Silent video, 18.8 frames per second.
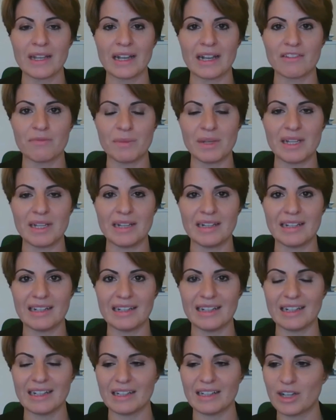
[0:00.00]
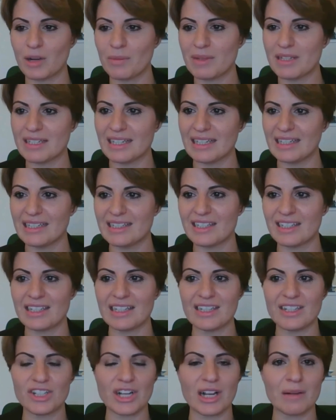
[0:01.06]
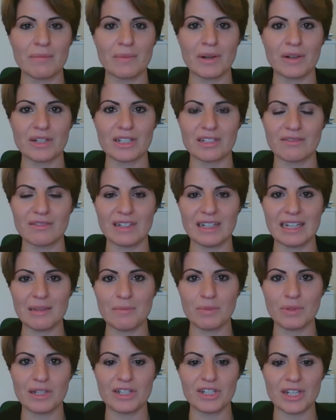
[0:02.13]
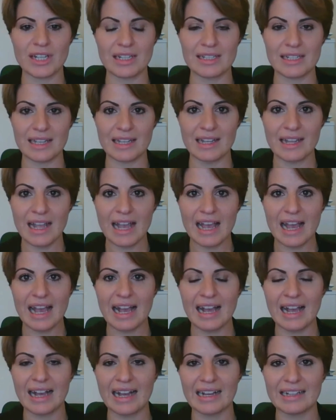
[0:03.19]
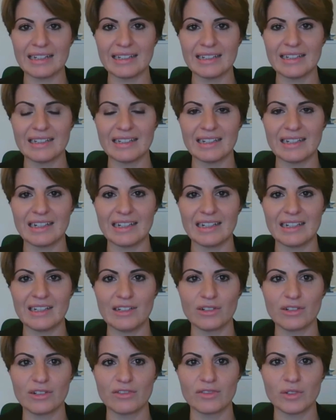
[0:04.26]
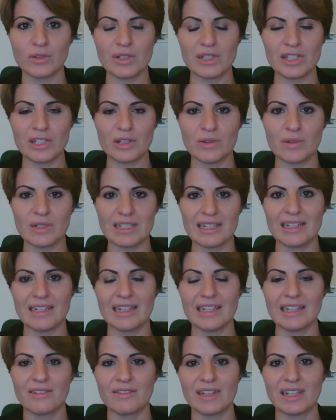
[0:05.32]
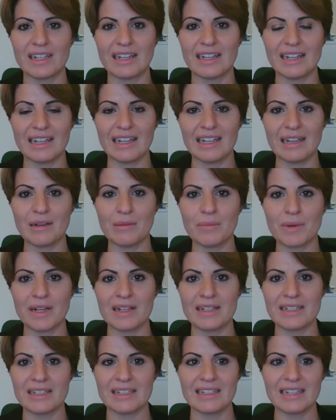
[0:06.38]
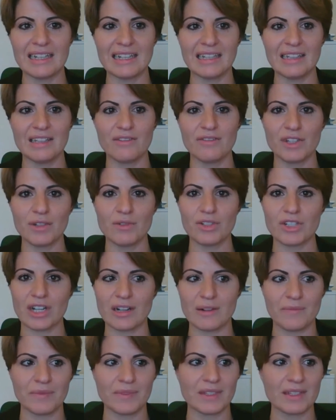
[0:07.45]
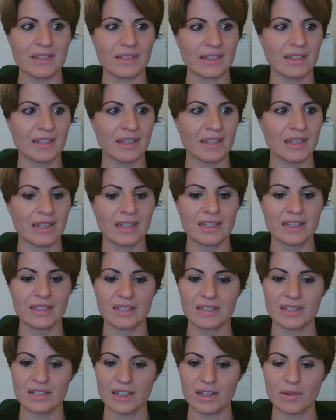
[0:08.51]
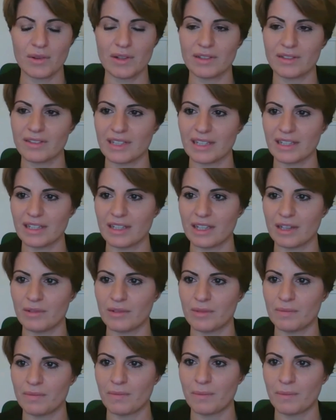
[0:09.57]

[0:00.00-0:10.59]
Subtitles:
have been commenting into the chat box. I really appreciate it, and look forward to attending an event in person in the future. So thank you.